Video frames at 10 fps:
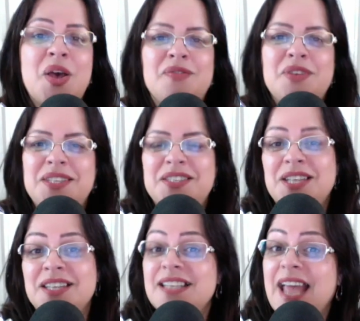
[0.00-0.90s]
versus
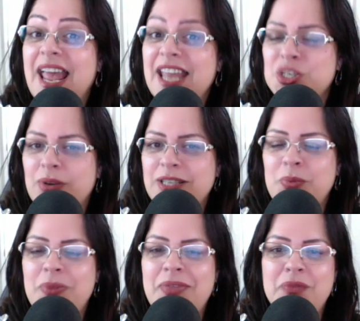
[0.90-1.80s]
just a choice when they're